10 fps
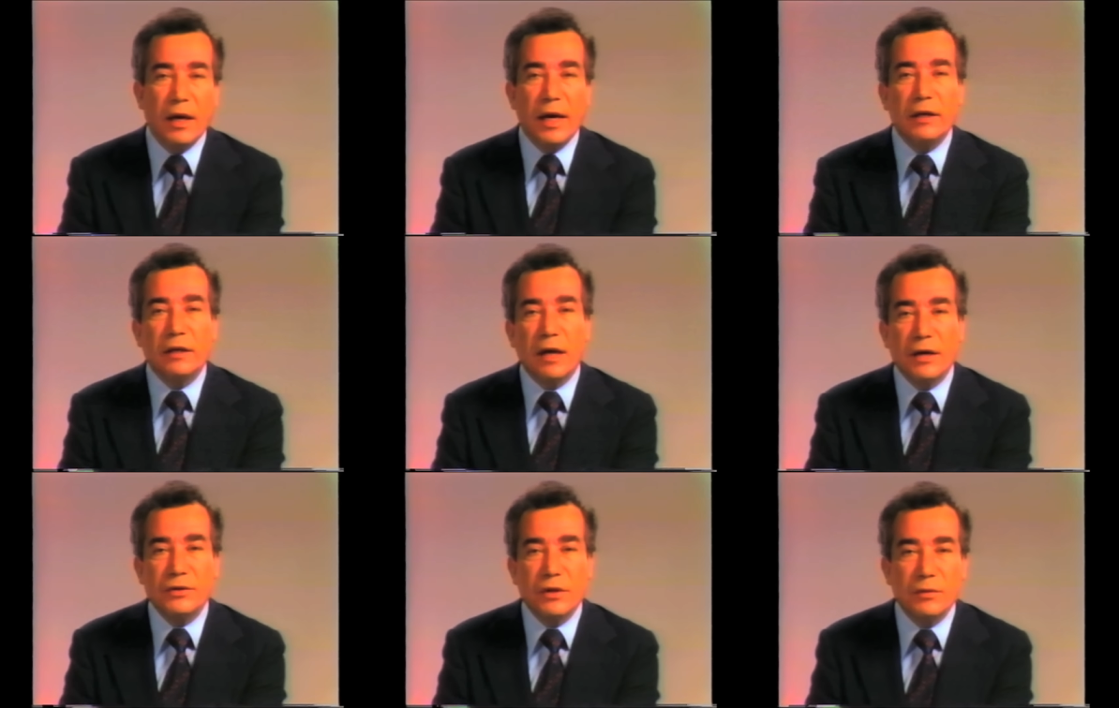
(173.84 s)
Ed
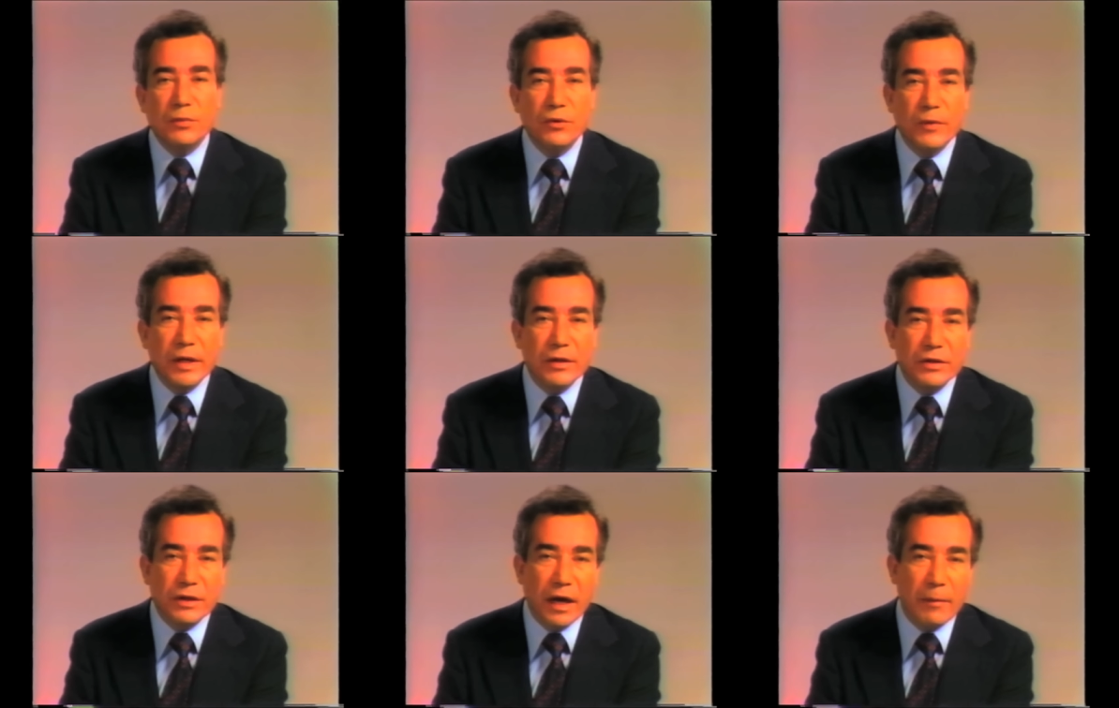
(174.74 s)
Koch has proven in
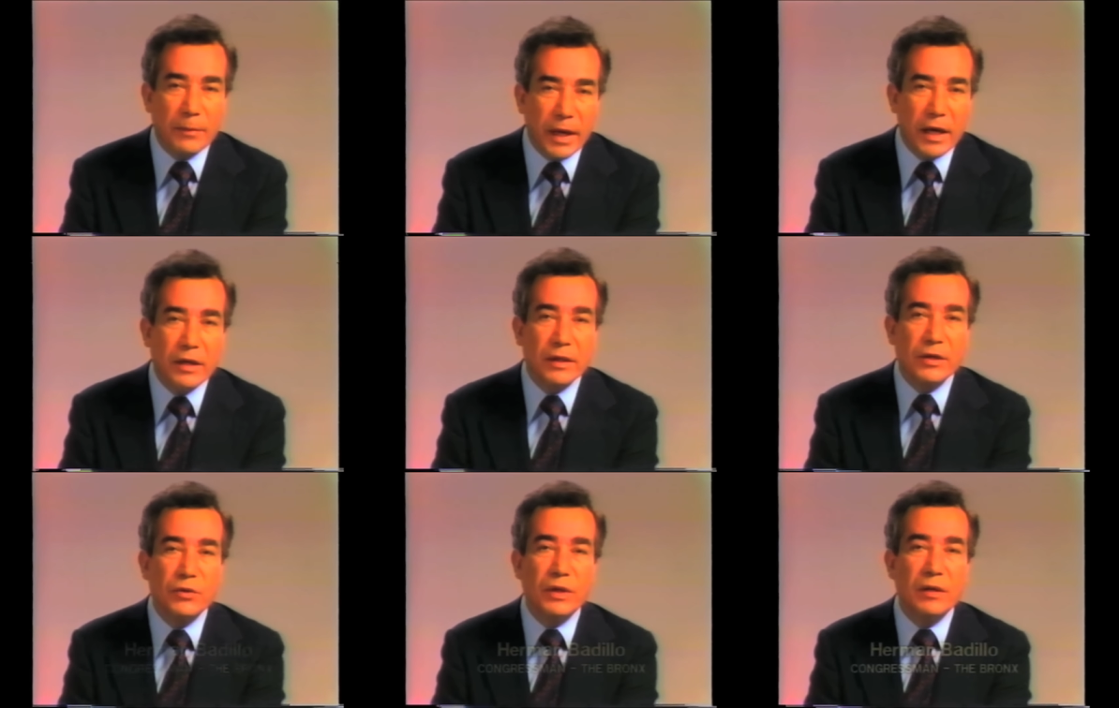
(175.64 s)
this campaign
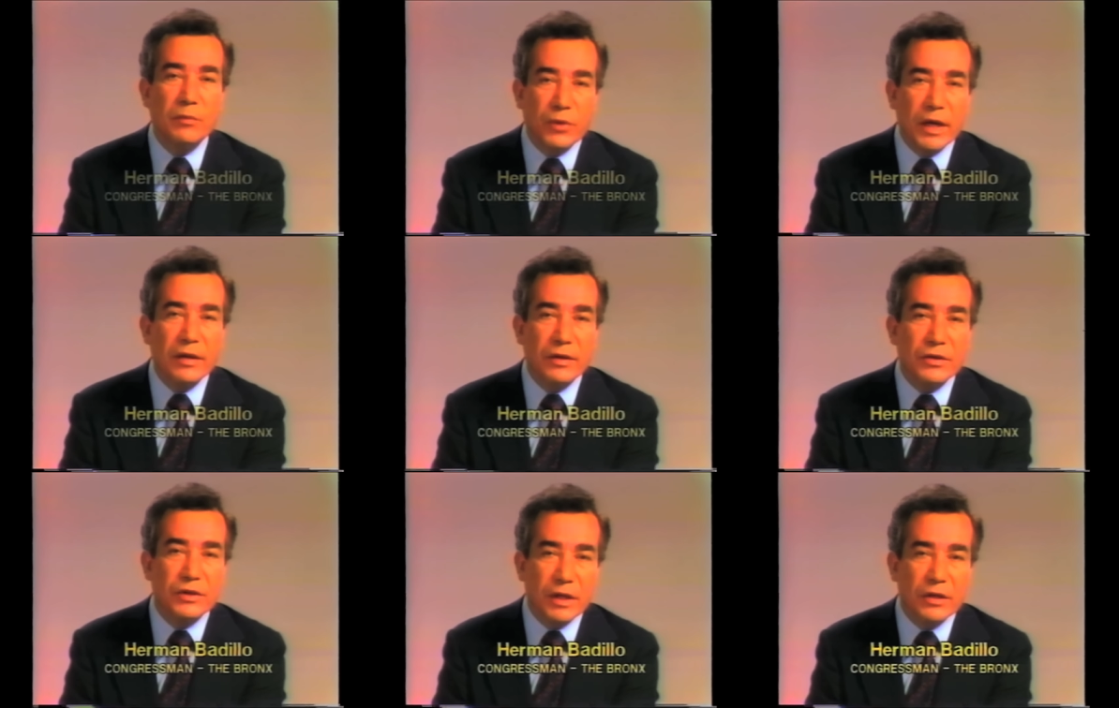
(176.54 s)
that you can bring
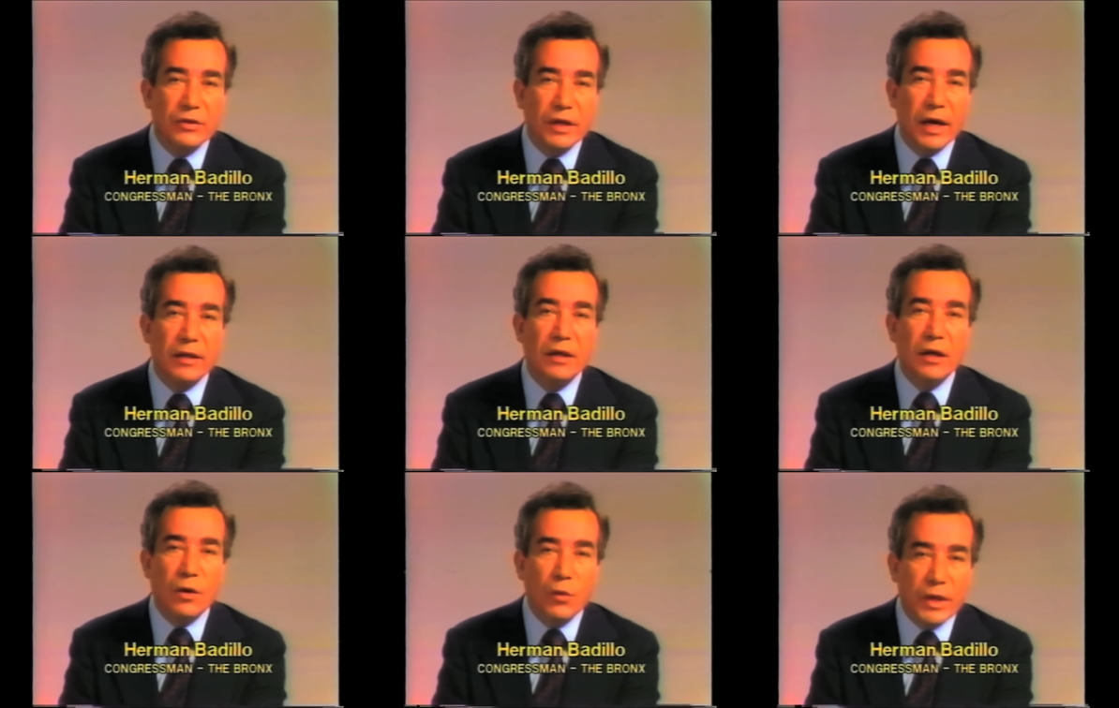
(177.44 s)
this city together
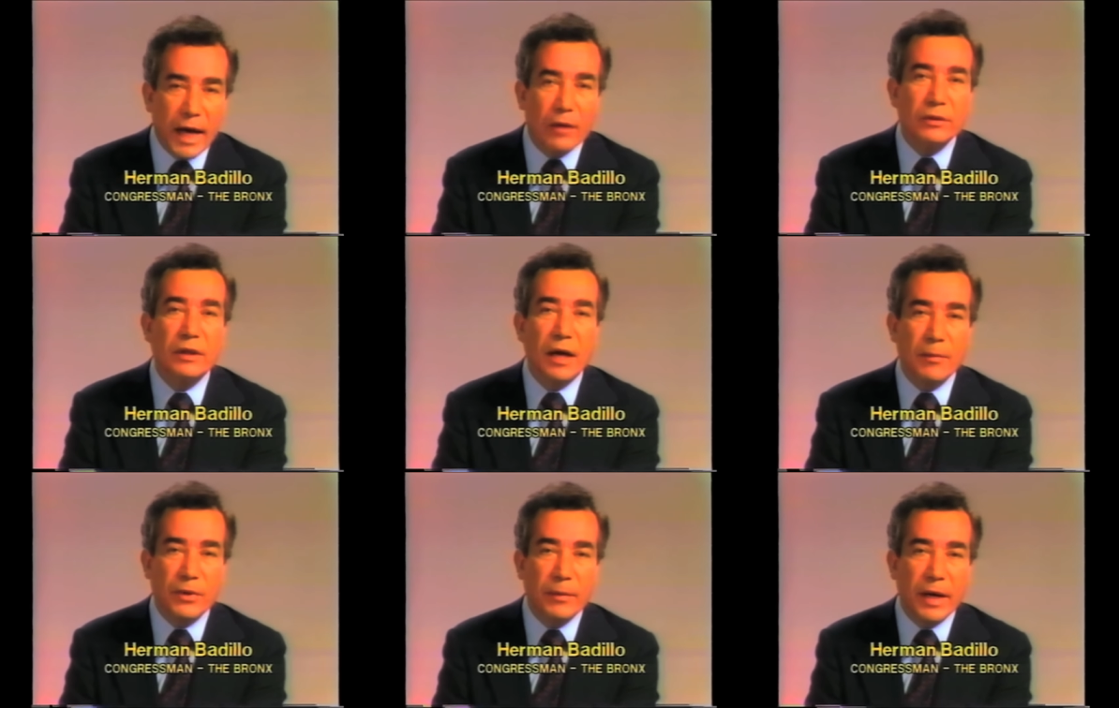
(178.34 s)
without
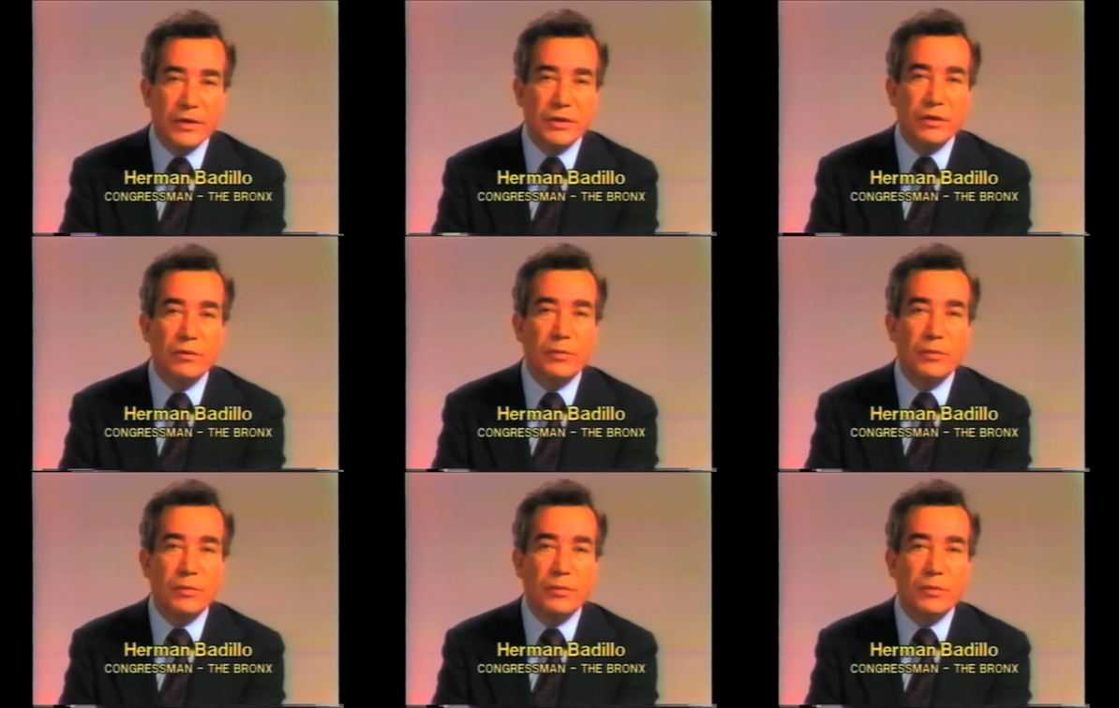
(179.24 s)
compromising your